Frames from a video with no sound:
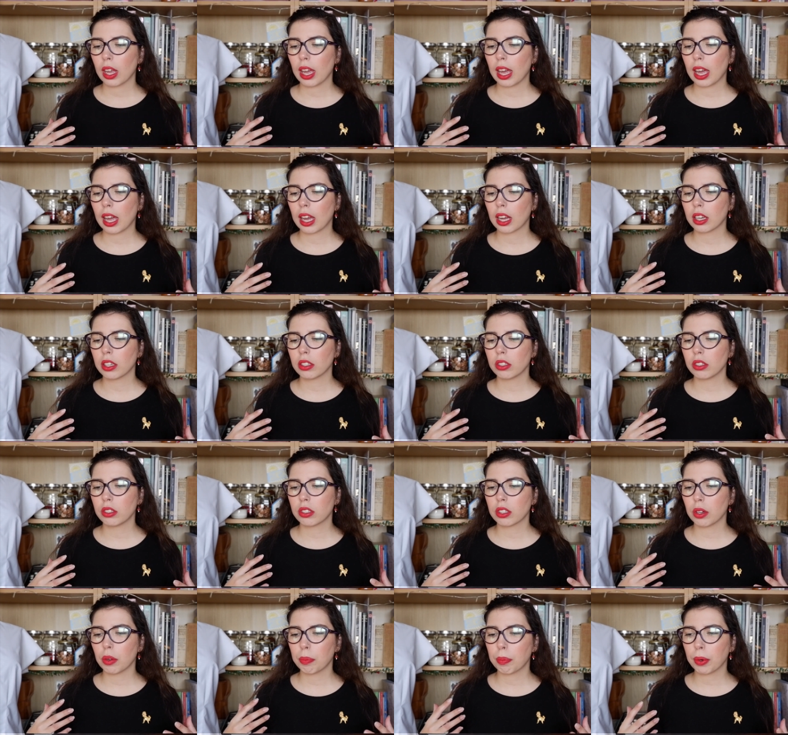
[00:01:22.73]

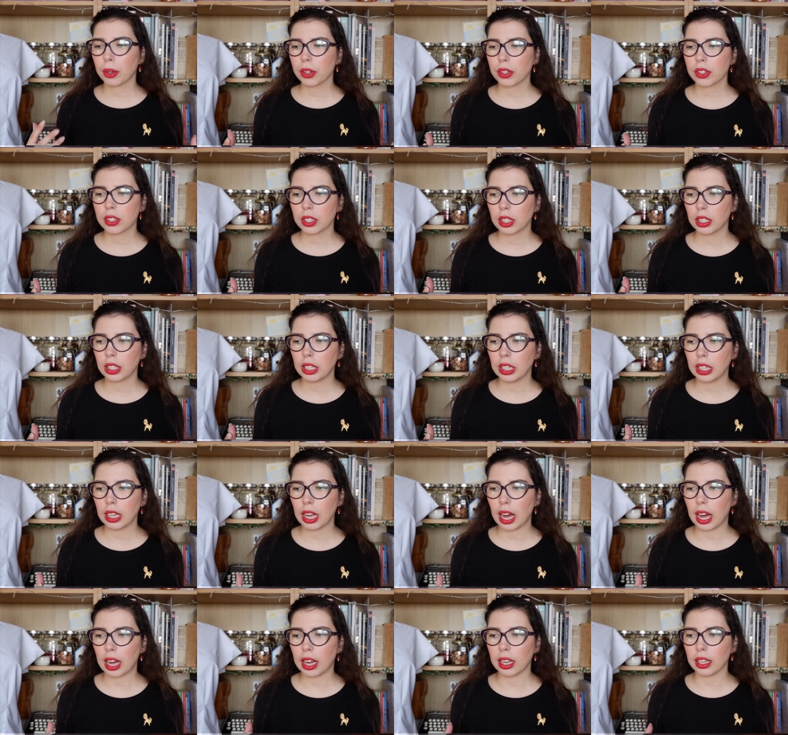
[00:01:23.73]
And
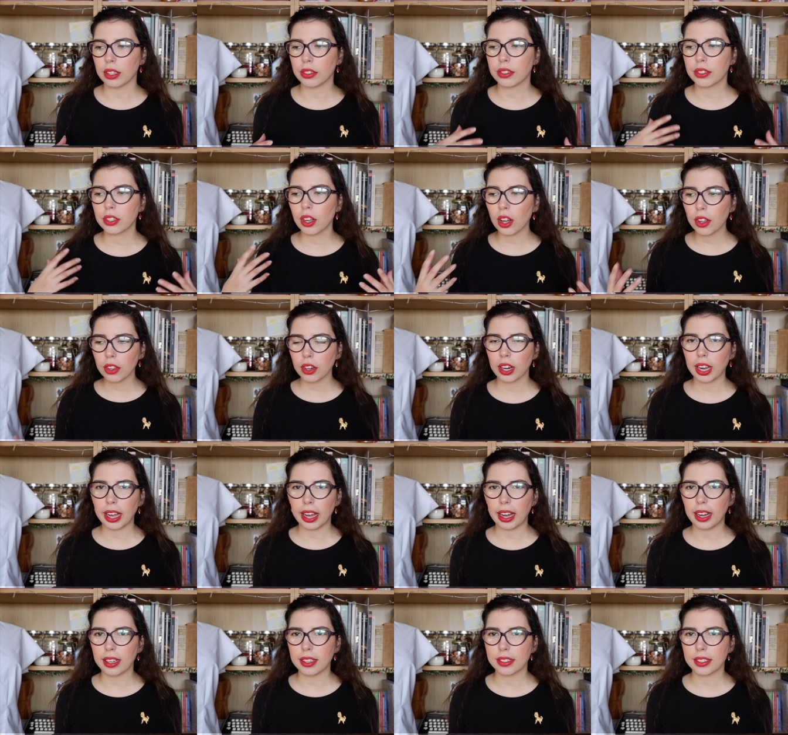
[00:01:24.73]
personally, I saw their
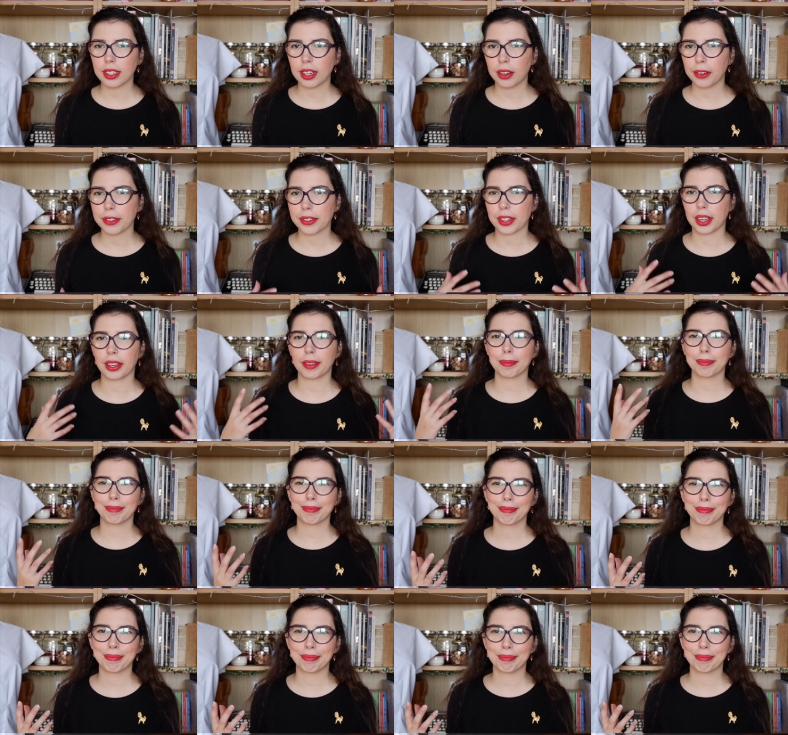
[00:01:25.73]
ads and I was like,
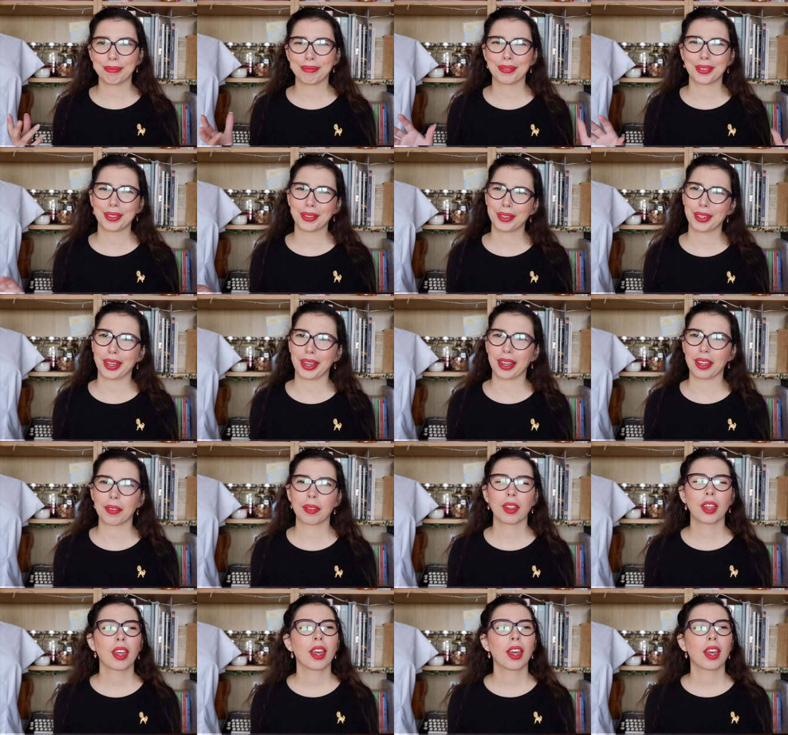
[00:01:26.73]
okay.